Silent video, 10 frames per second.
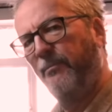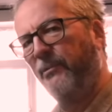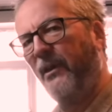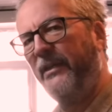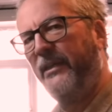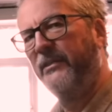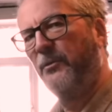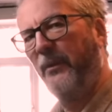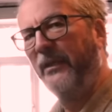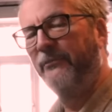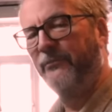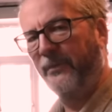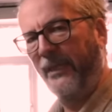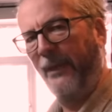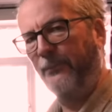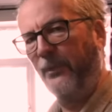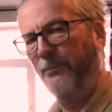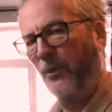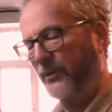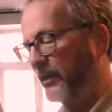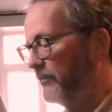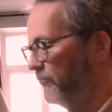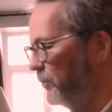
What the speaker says: break it away from the camera body,